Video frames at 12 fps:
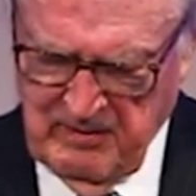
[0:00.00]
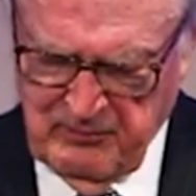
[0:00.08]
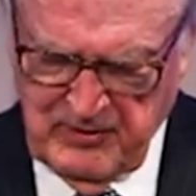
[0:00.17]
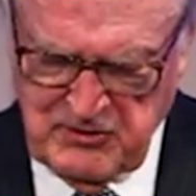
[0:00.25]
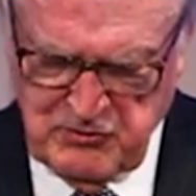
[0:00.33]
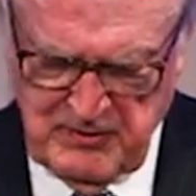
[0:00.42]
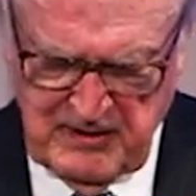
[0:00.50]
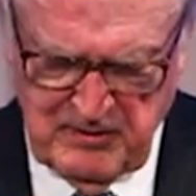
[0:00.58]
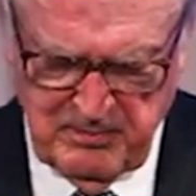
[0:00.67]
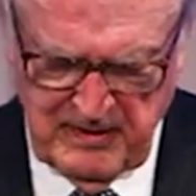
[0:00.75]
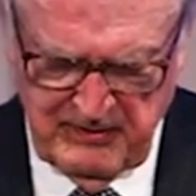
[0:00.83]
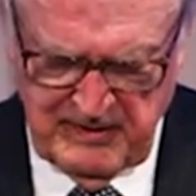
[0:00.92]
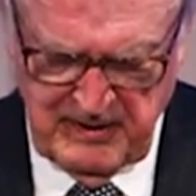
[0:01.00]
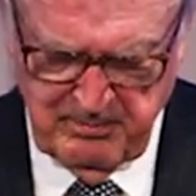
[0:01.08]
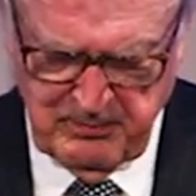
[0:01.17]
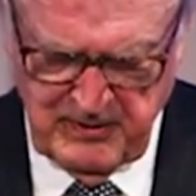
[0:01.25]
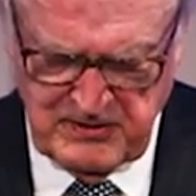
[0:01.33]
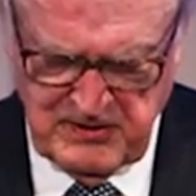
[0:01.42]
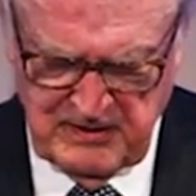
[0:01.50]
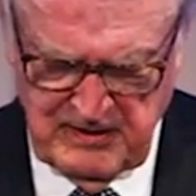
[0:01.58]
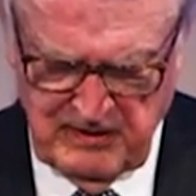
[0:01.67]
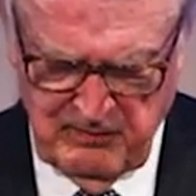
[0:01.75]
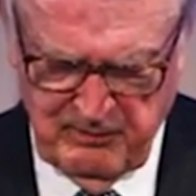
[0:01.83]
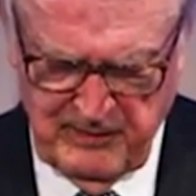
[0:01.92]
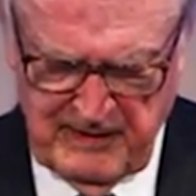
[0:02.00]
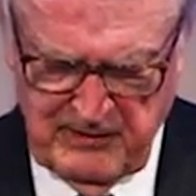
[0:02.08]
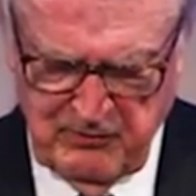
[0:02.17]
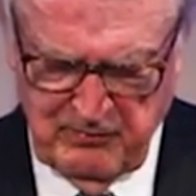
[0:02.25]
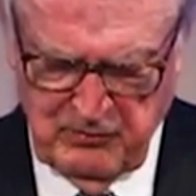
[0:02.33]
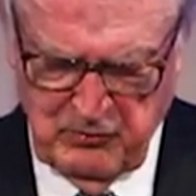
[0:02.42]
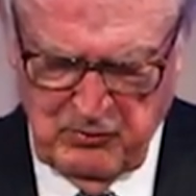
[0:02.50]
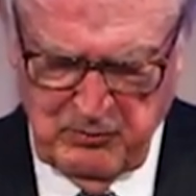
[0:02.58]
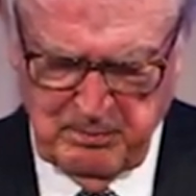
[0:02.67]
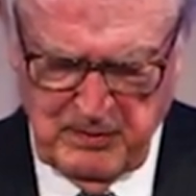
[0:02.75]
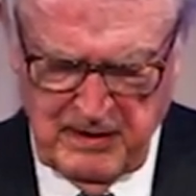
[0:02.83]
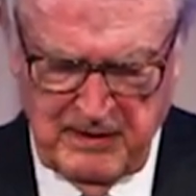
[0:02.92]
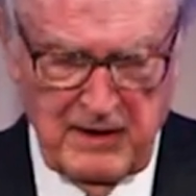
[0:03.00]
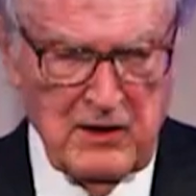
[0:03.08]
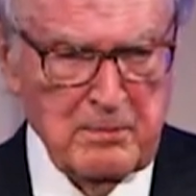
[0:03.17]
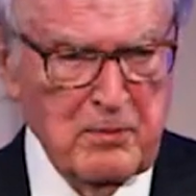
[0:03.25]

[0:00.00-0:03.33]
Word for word: Frustrated by the unprecedented failure of their own party to